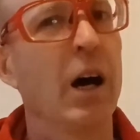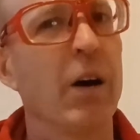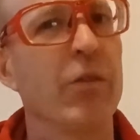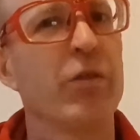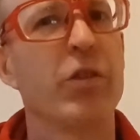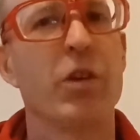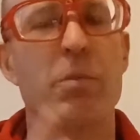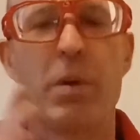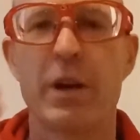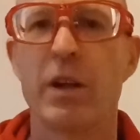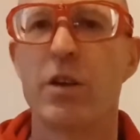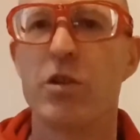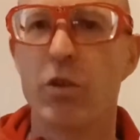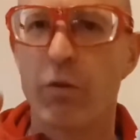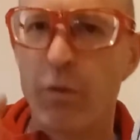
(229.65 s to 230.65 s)
So depending
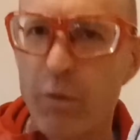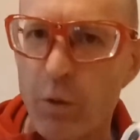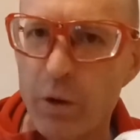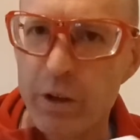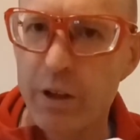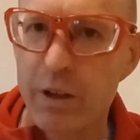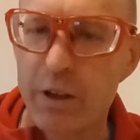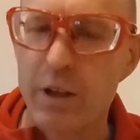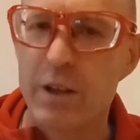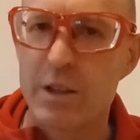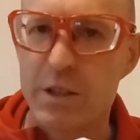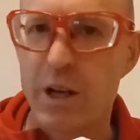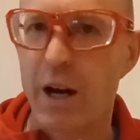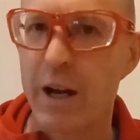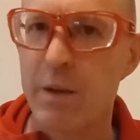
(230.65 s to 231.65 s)
on your foot
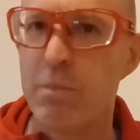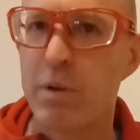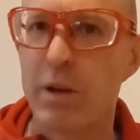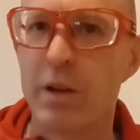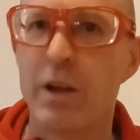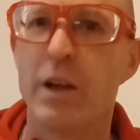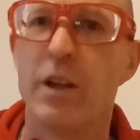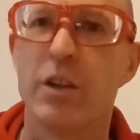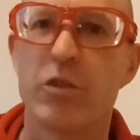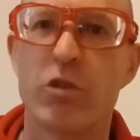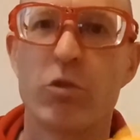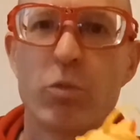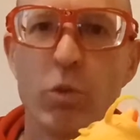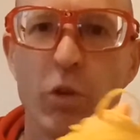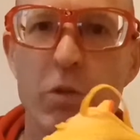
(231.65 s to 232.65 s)
type, this
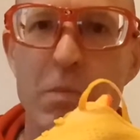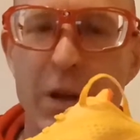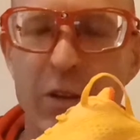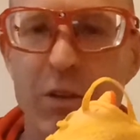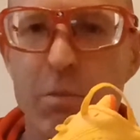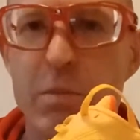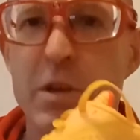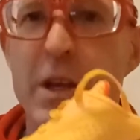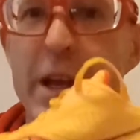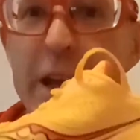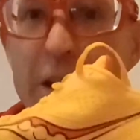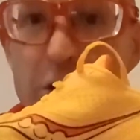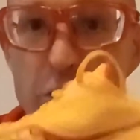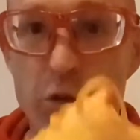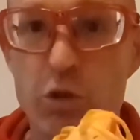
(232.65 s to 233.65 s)
is really meant to be
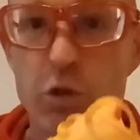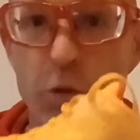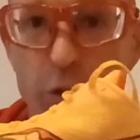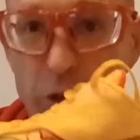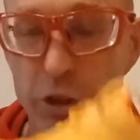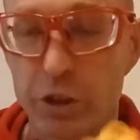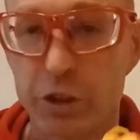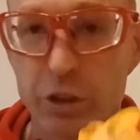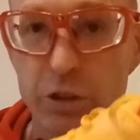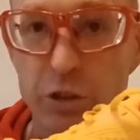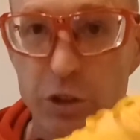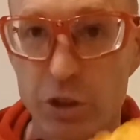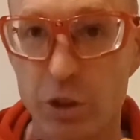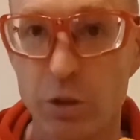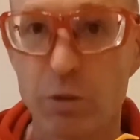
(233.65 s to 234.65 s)
a neutral cushioned
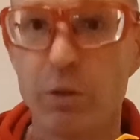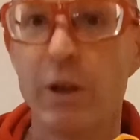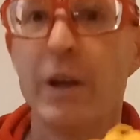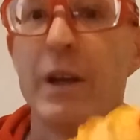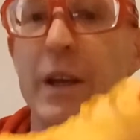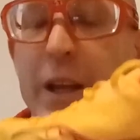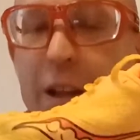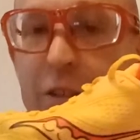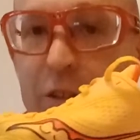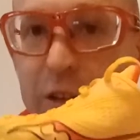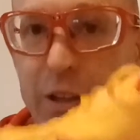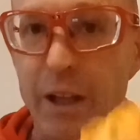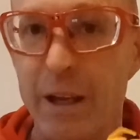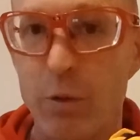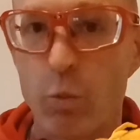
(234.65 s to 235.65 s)
shoe. It's
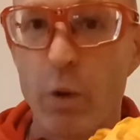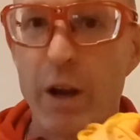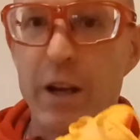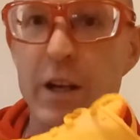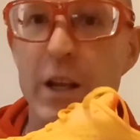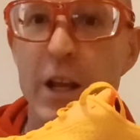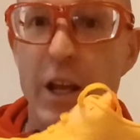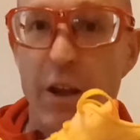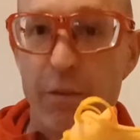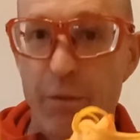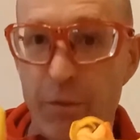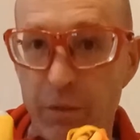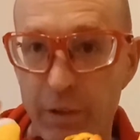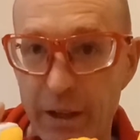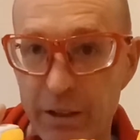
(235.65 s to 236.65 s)
lightweight, it
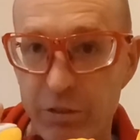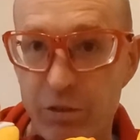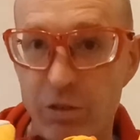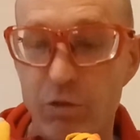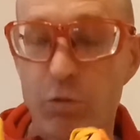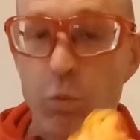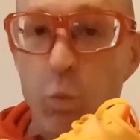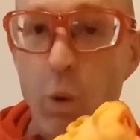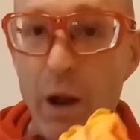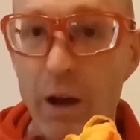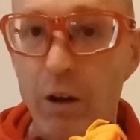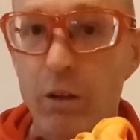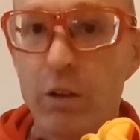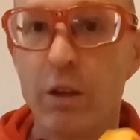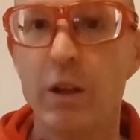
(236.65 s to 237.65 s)
flexes
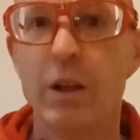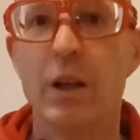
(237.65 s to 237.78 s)
well.